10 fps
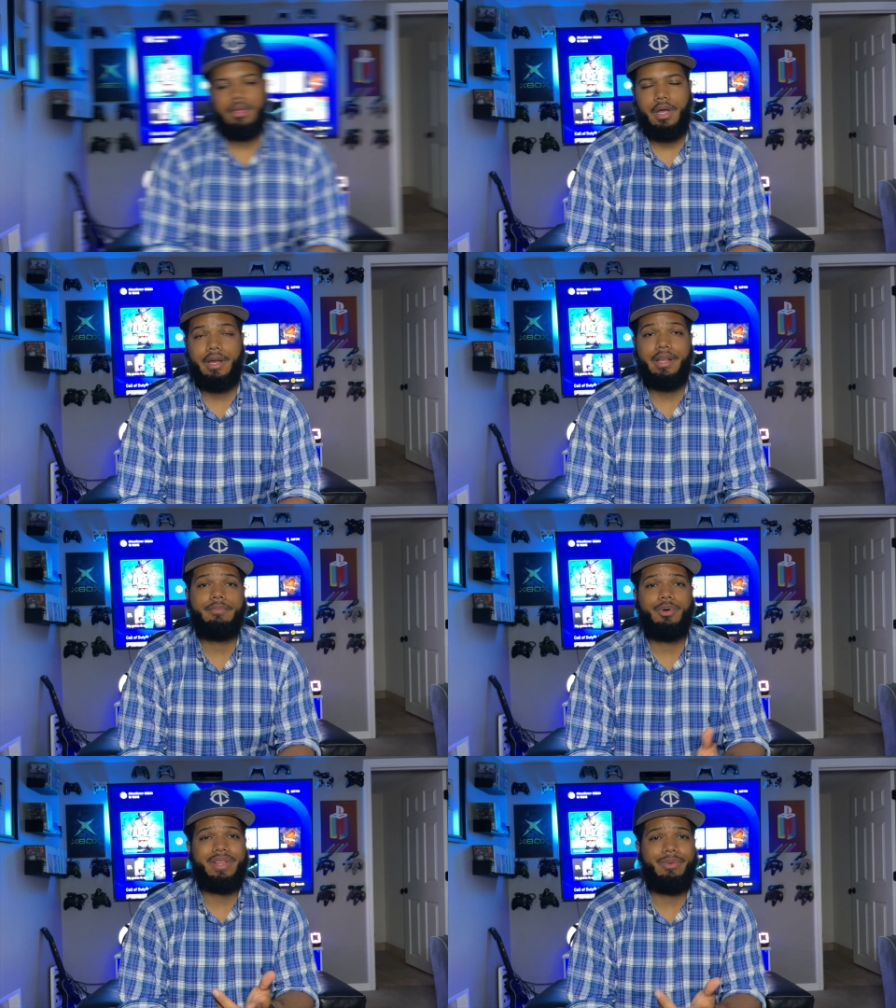
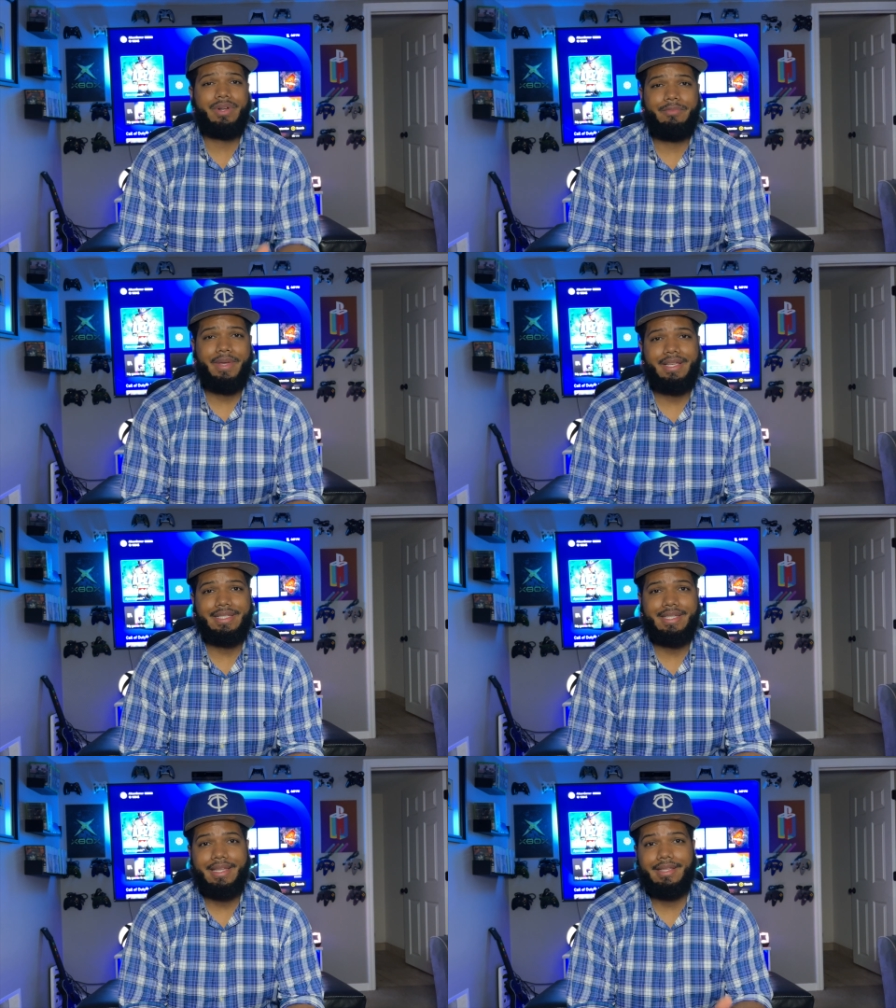Another point I wanted to make
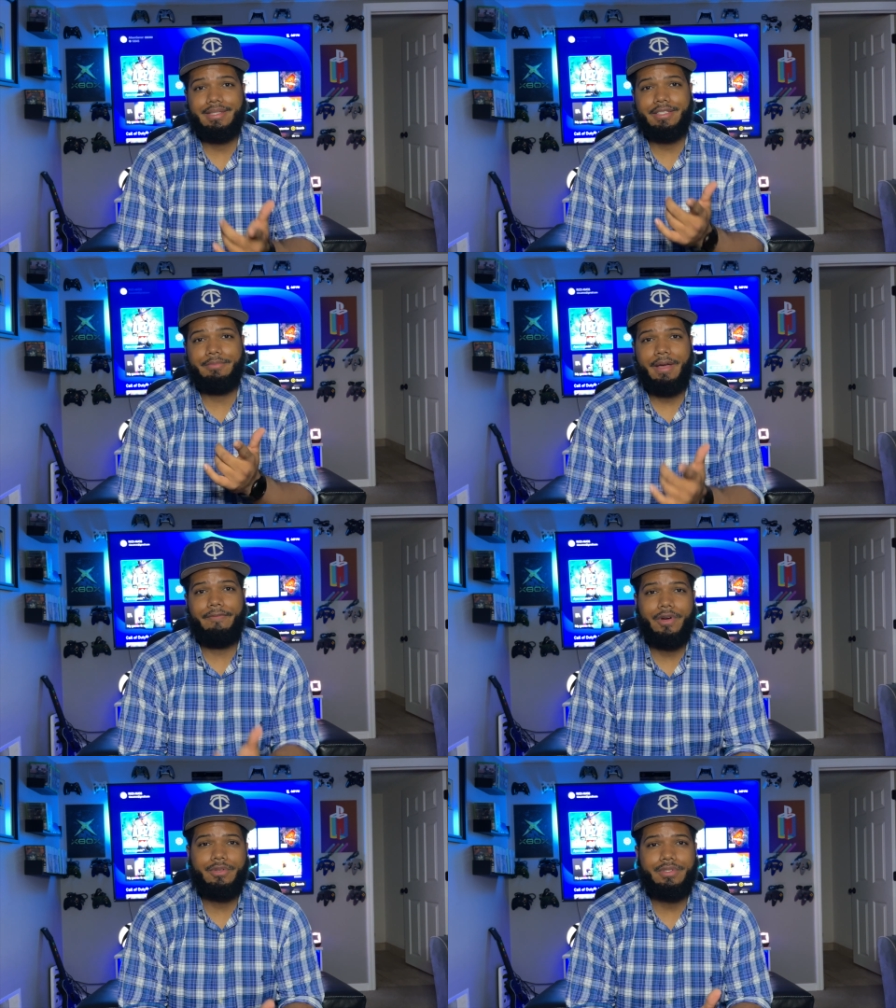is that this is my
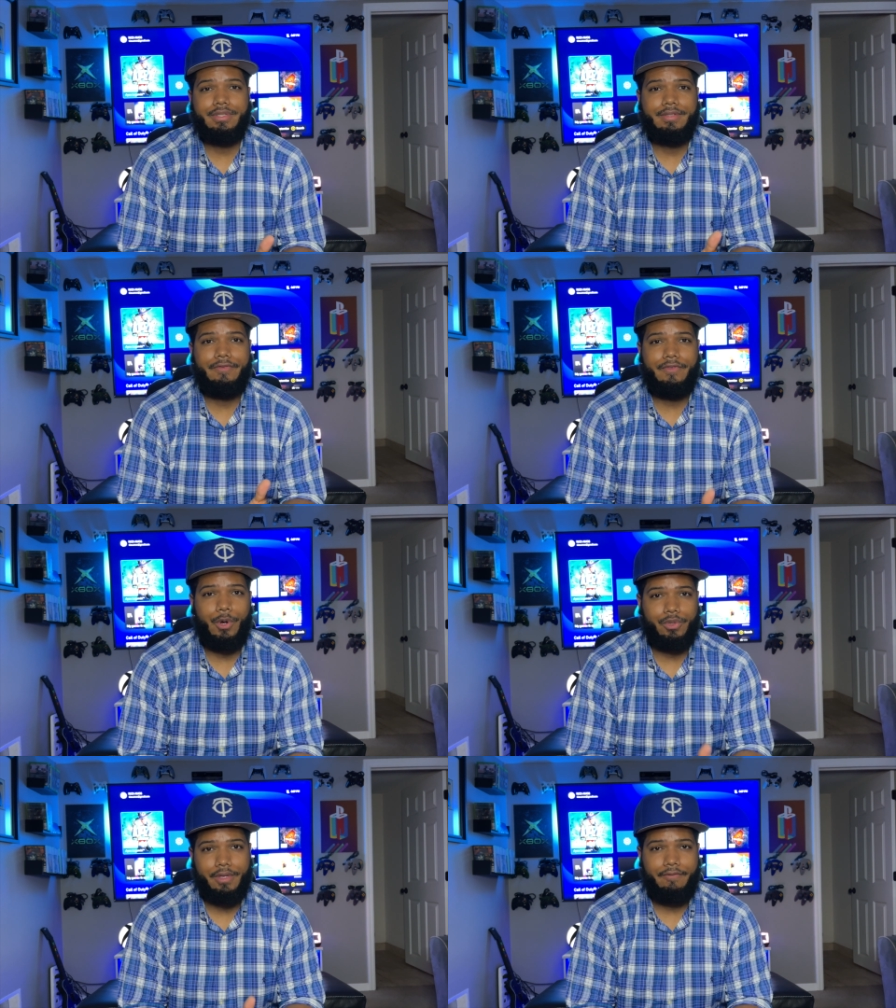first
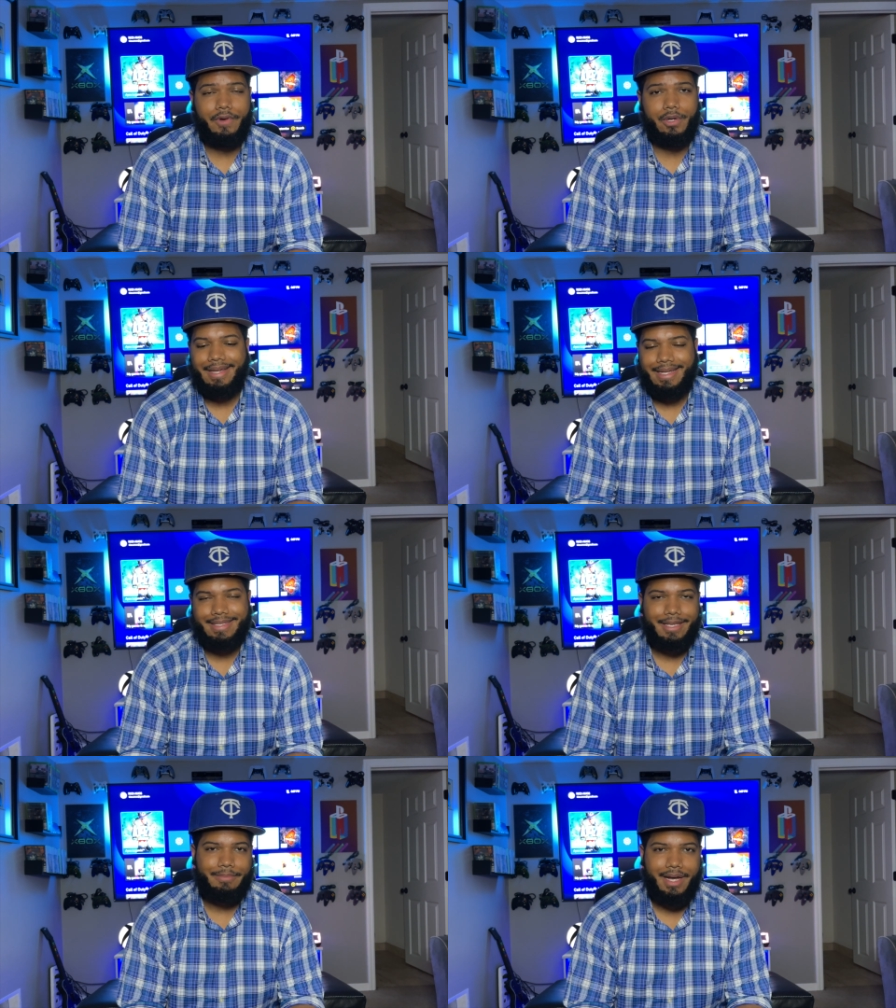folding phone. I
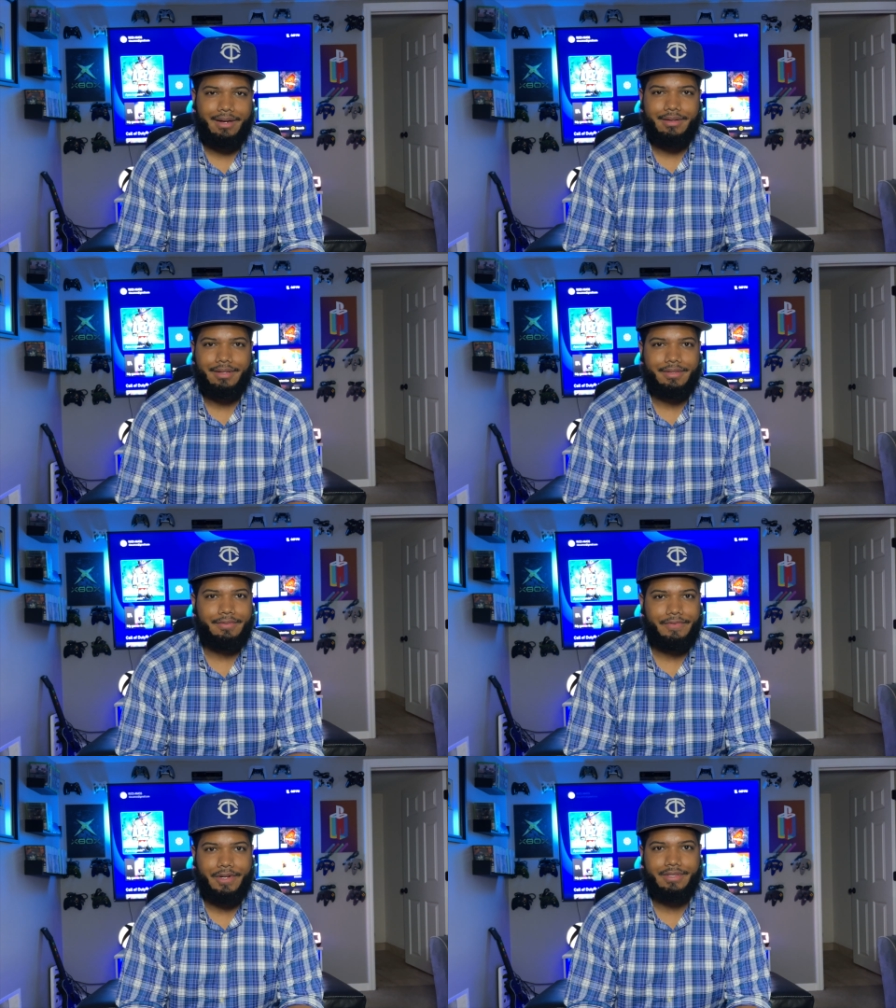skipped out on
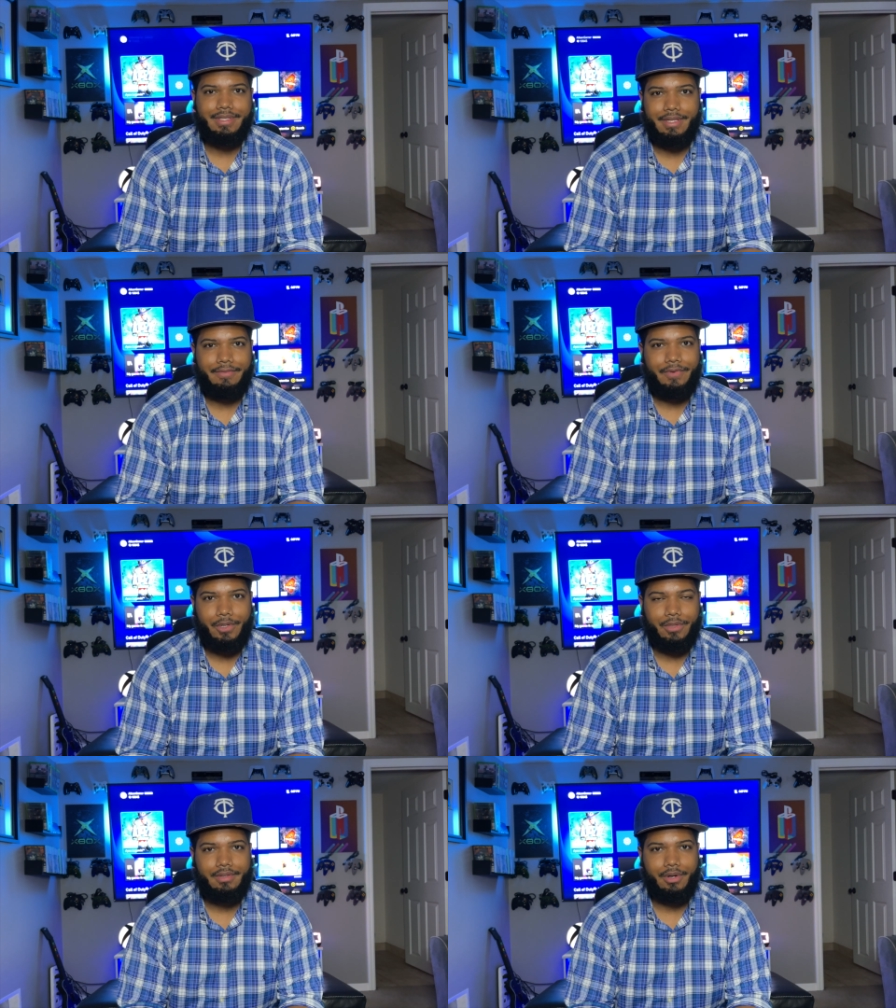the first Z
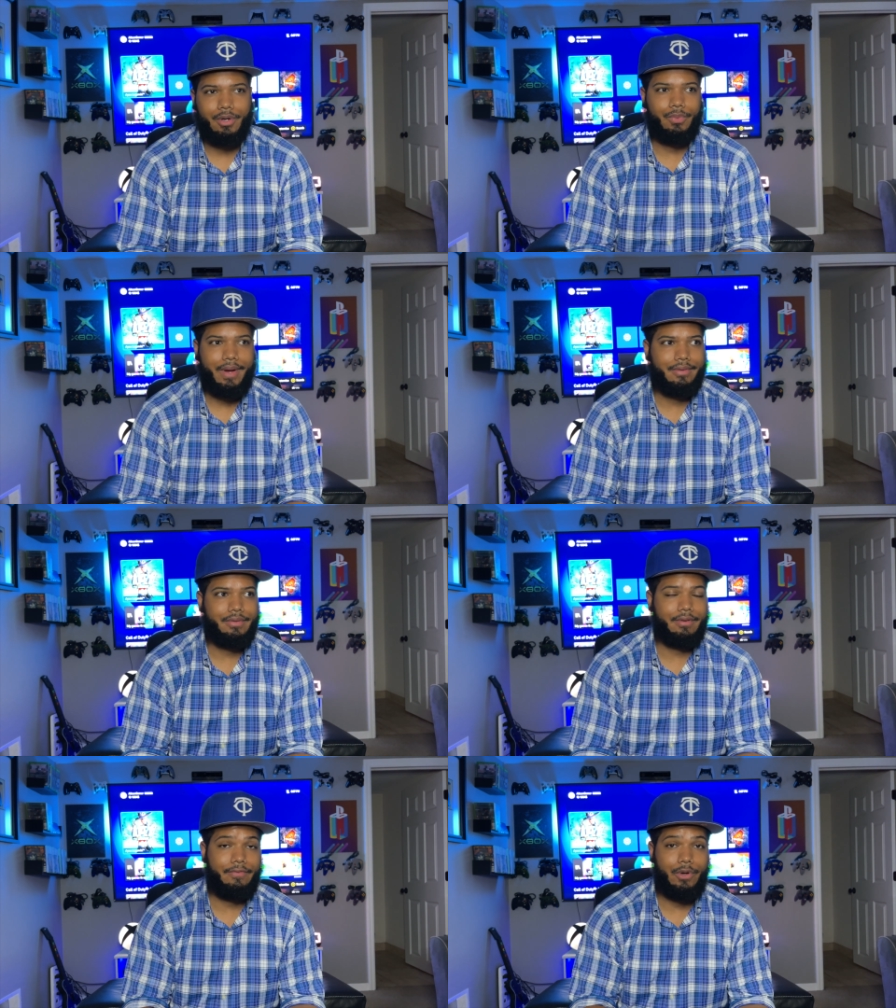Fold, or rather
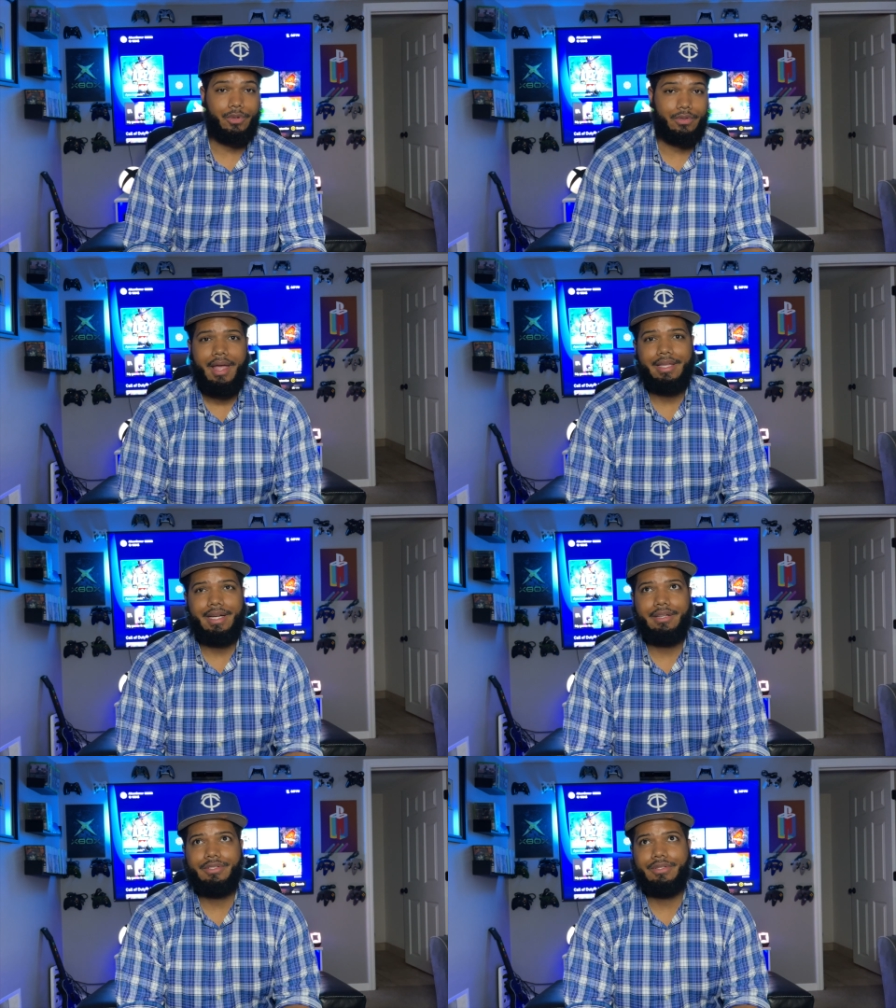the Fold, and then
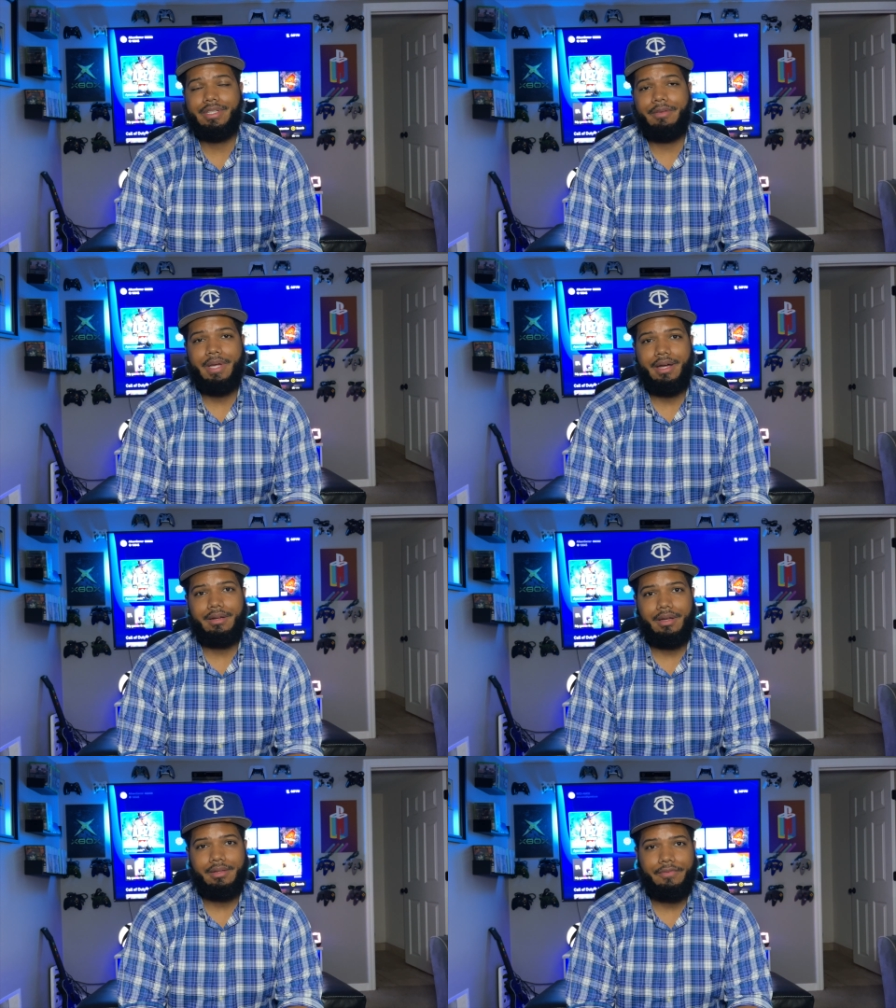I also skipped
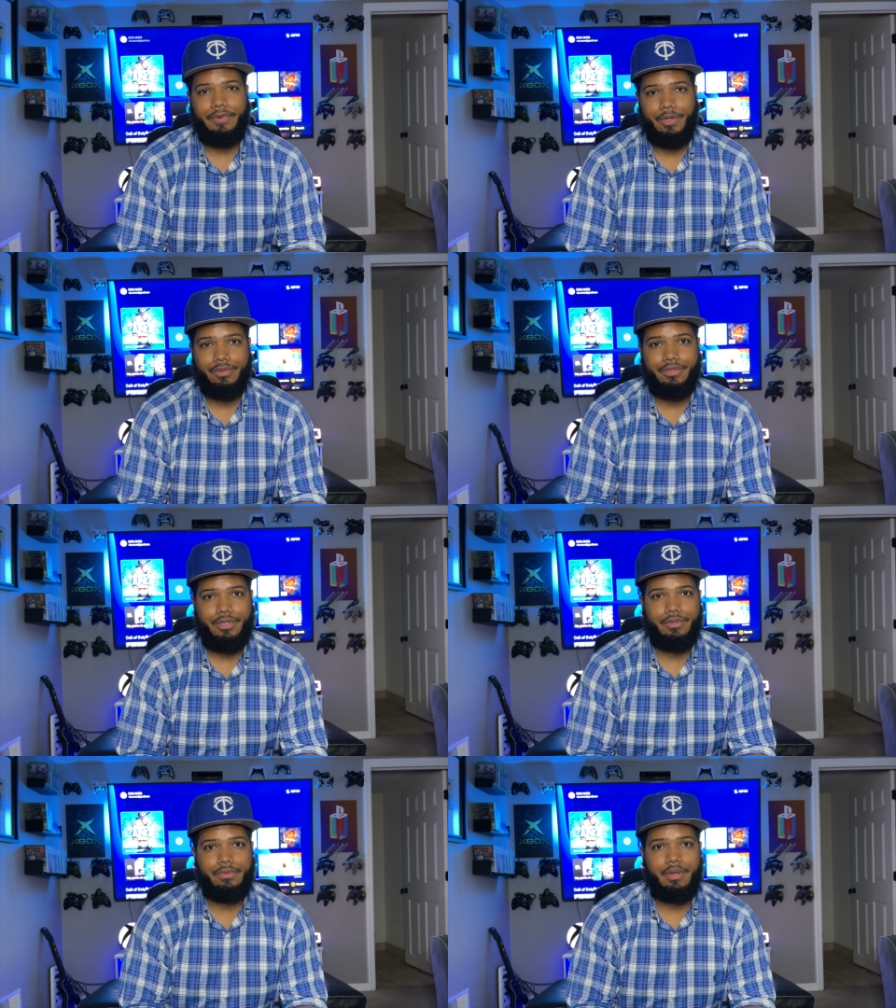out on the Fold 2.